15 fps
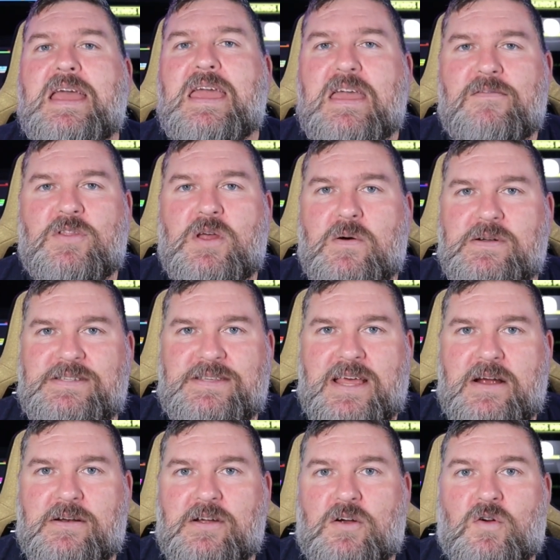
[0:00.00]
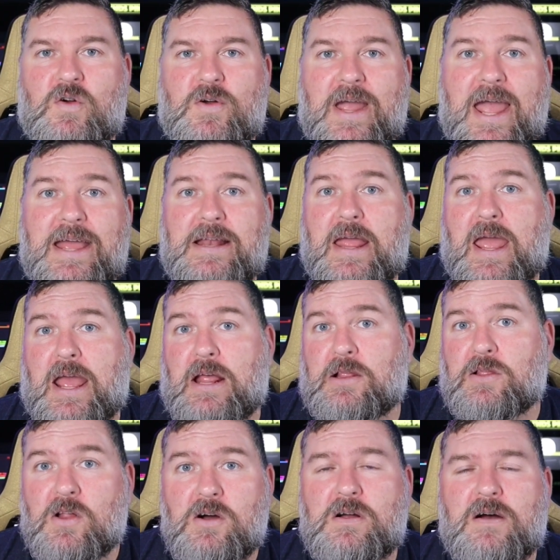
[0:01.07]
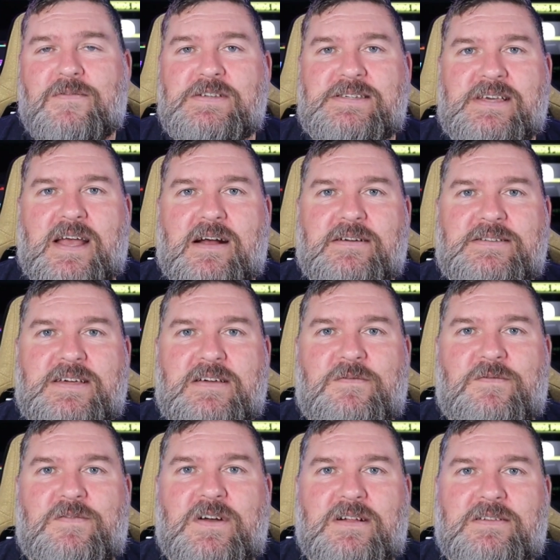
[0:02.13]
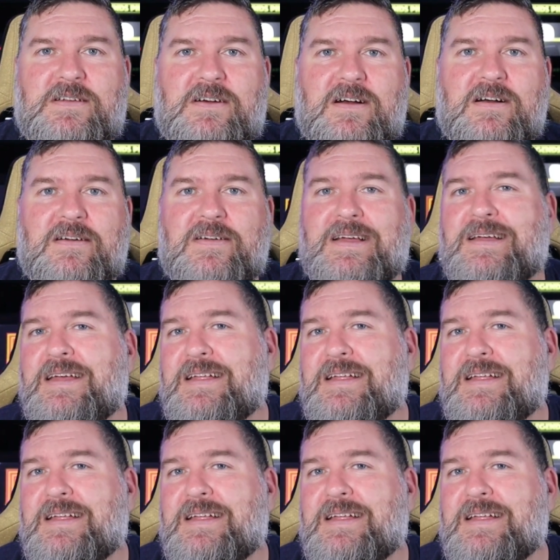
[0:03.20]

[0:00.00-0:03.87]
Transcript: Even though it's there to create a look of a C R T filter,